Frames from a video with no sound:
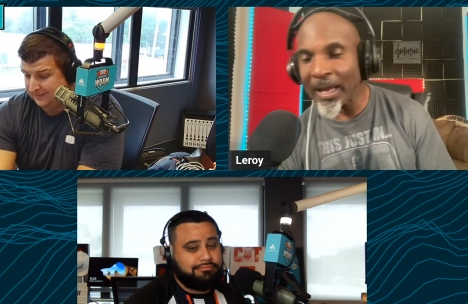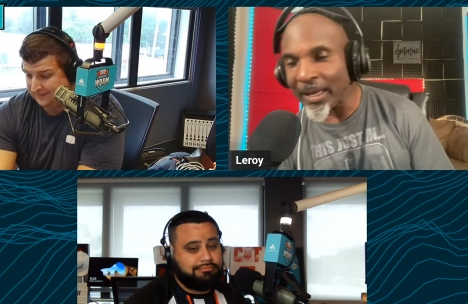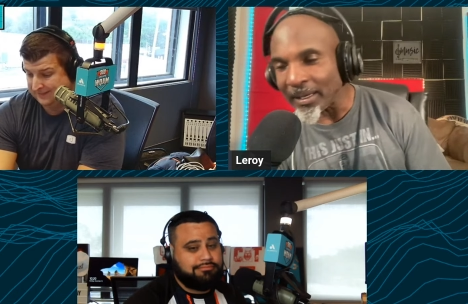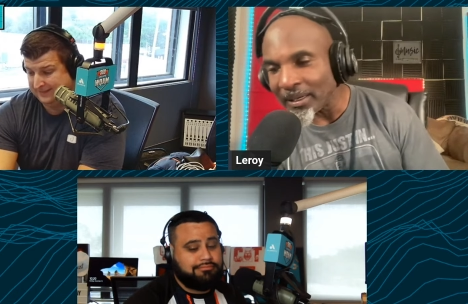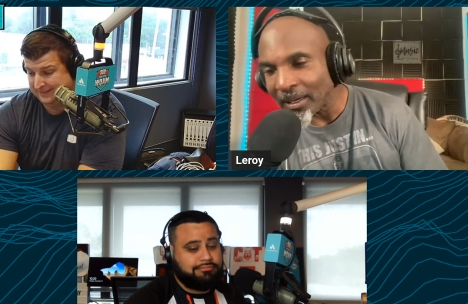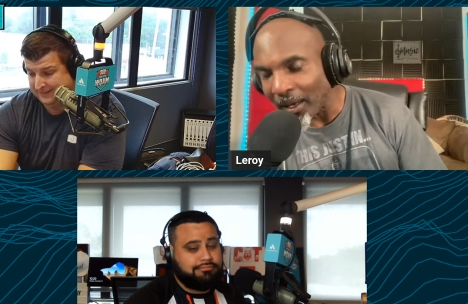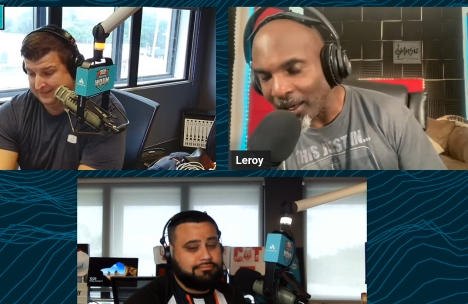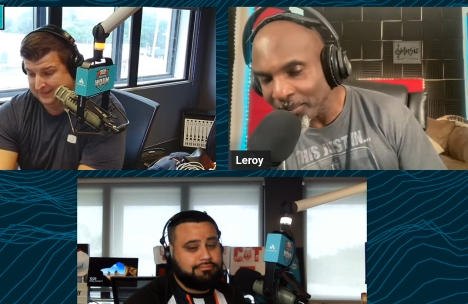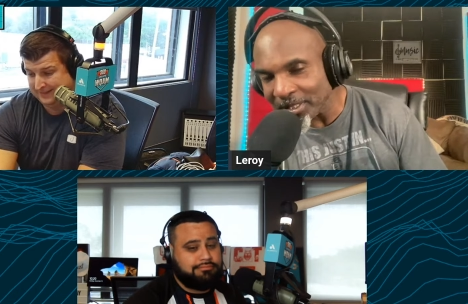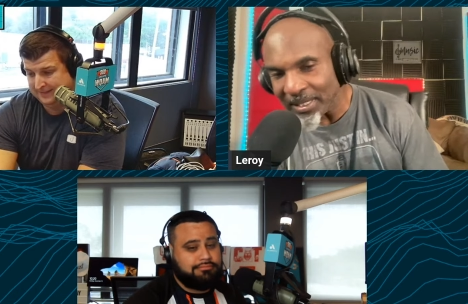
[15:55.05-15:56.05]
Speaker 1: Hey,
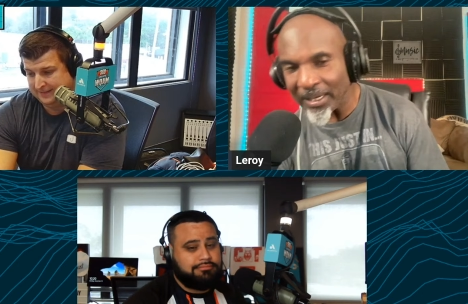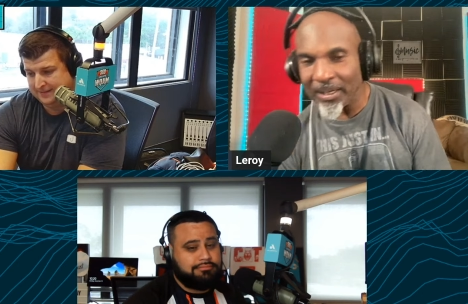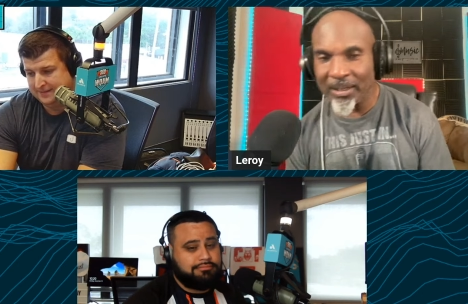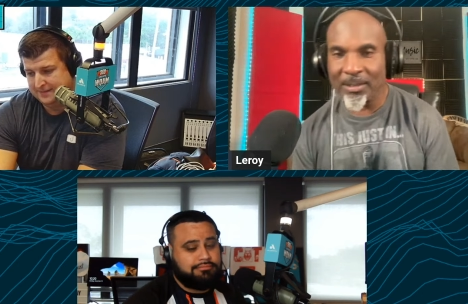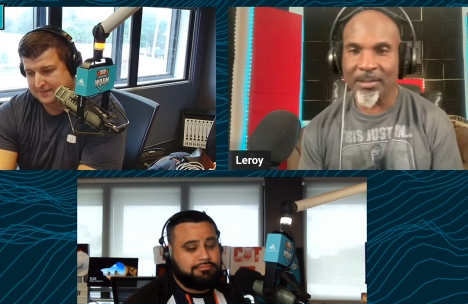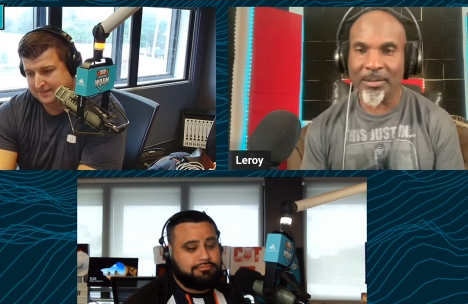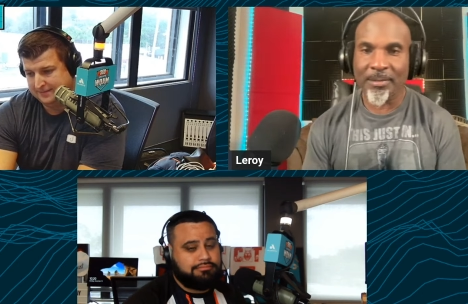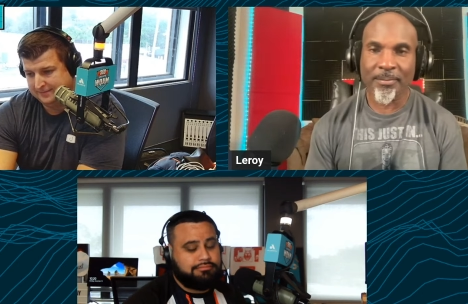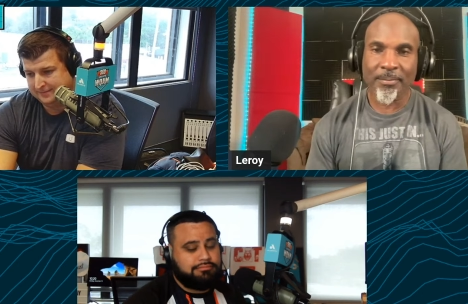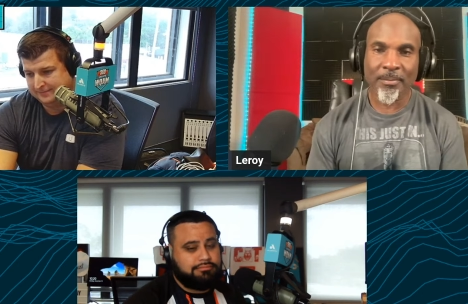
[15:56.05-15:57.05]
I'm gonna say this,
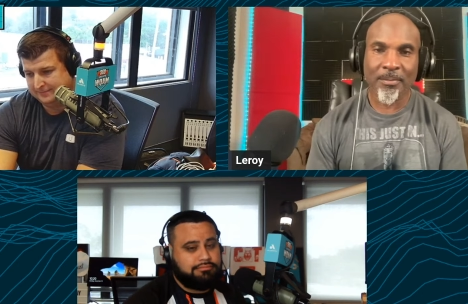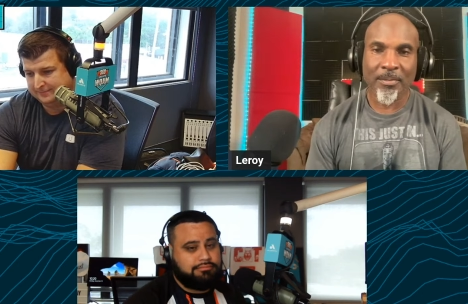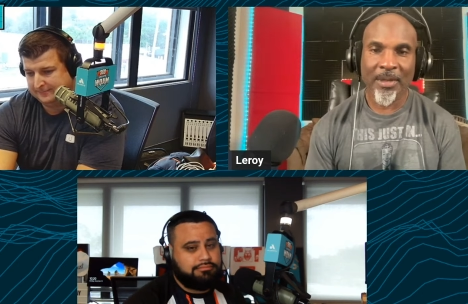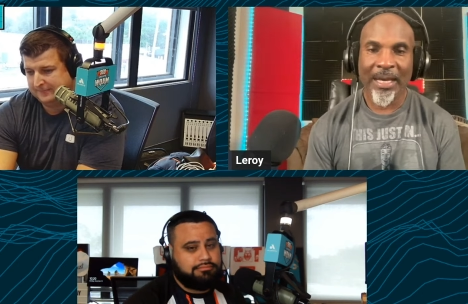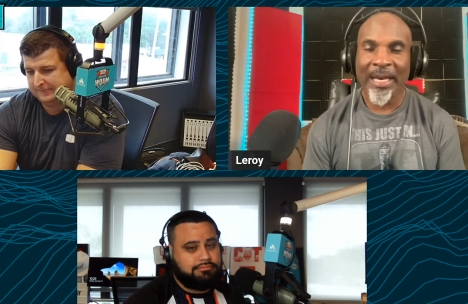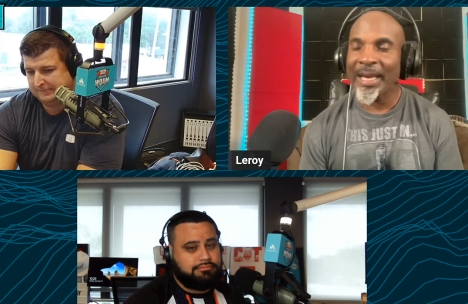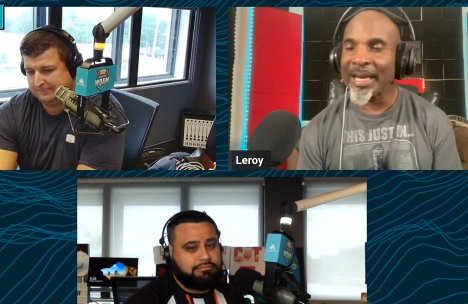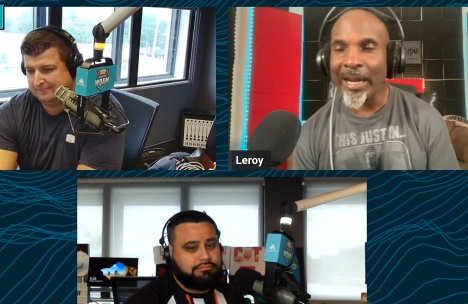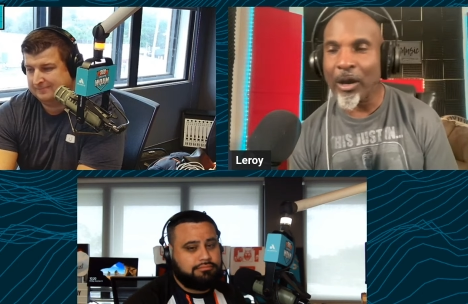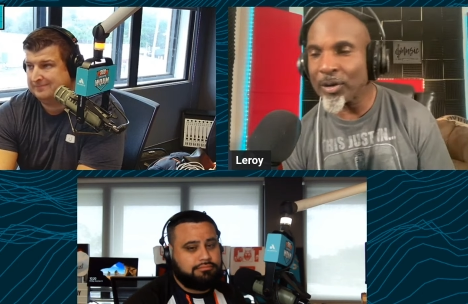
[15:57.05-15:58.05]

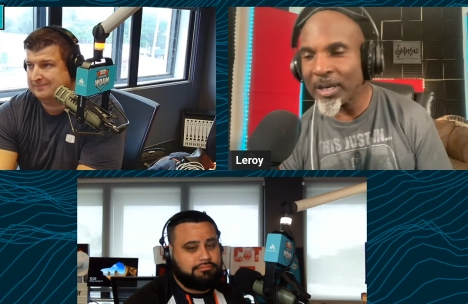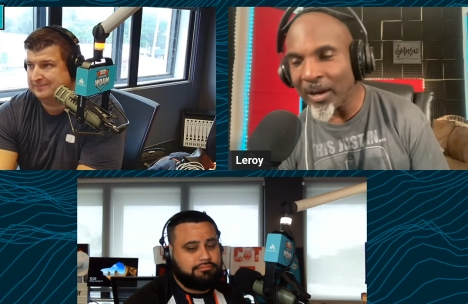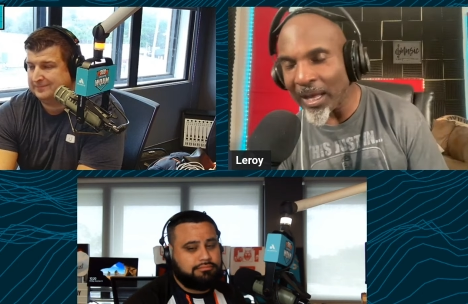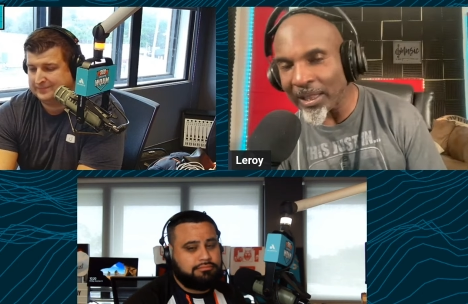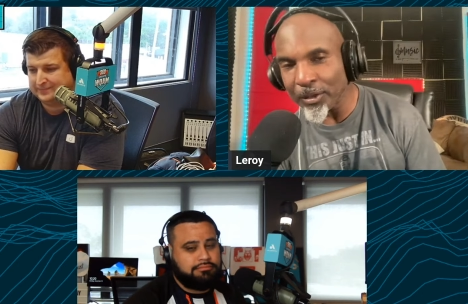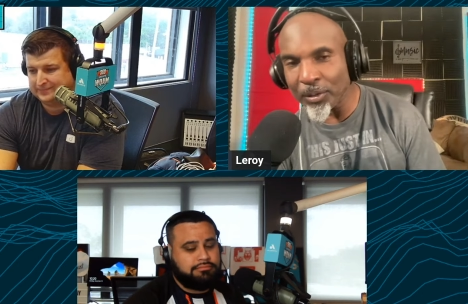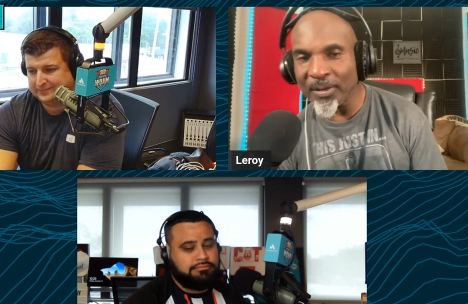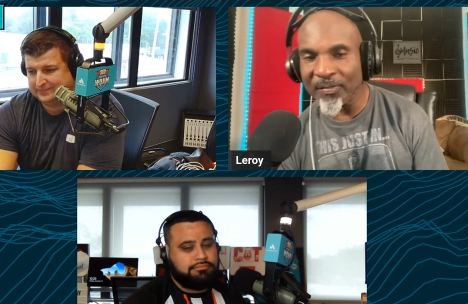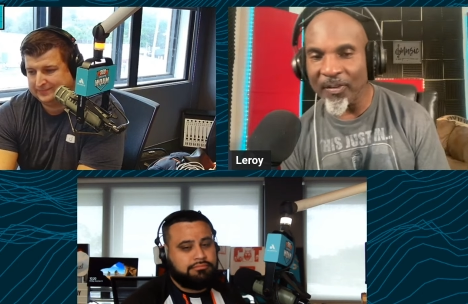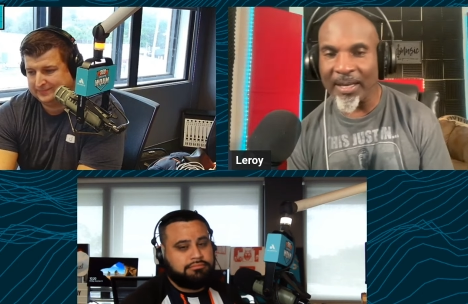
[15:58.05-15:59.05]
and I don't care how little
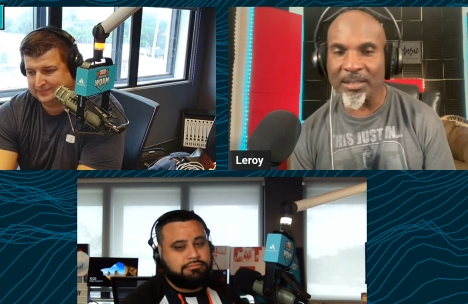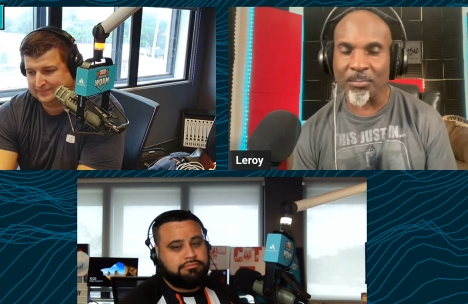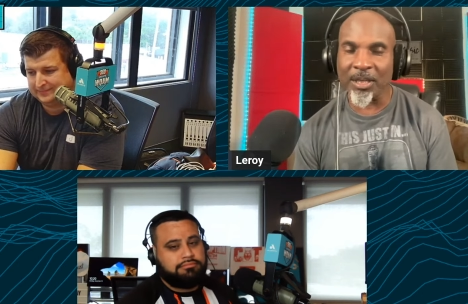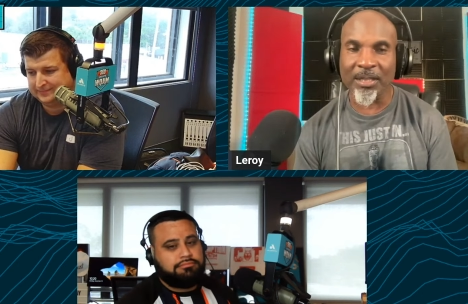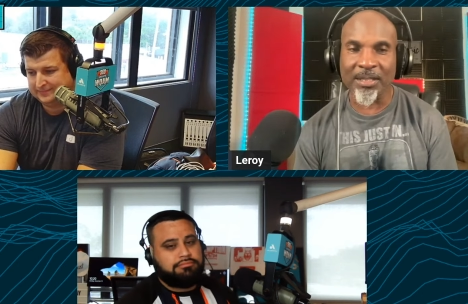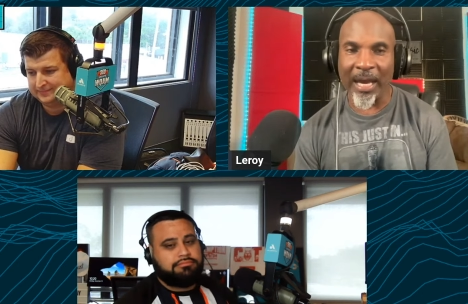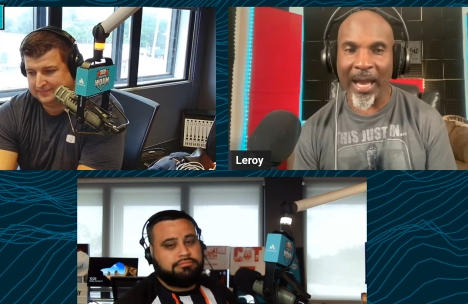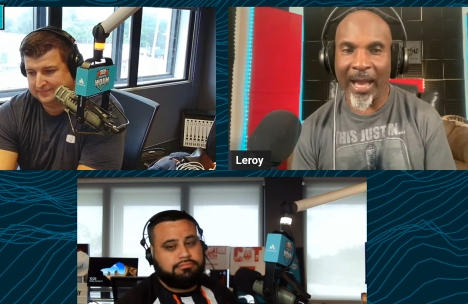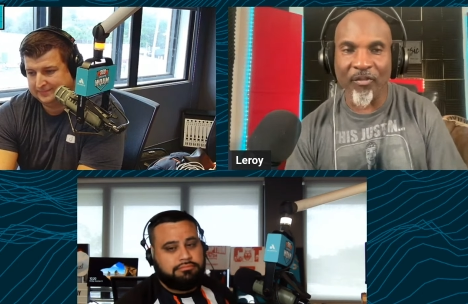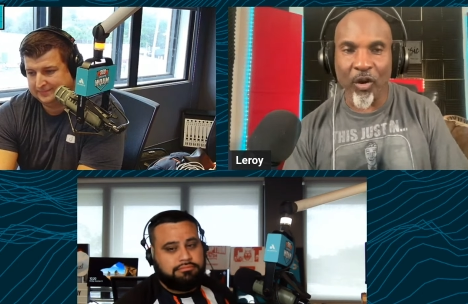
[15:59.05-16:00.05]
he fights because
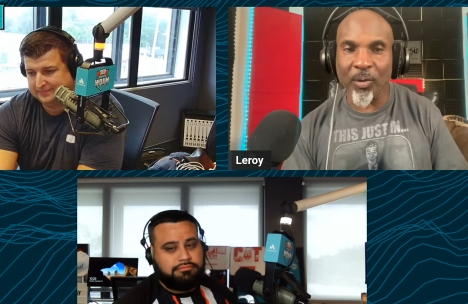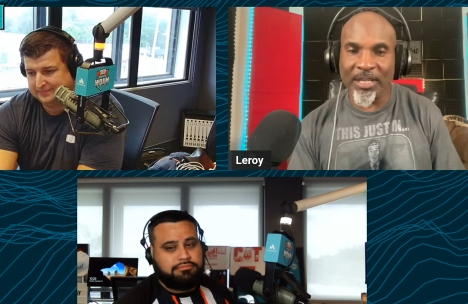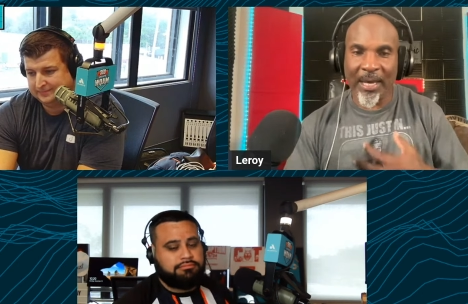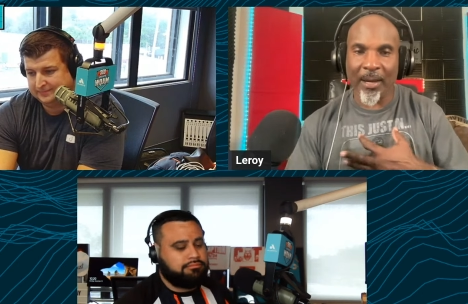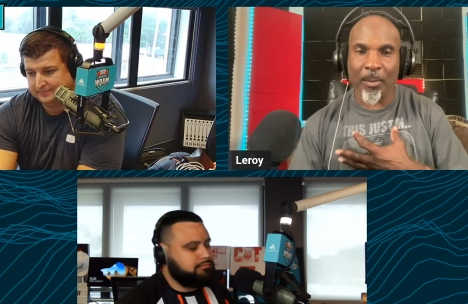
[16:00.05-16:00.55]
I've always had a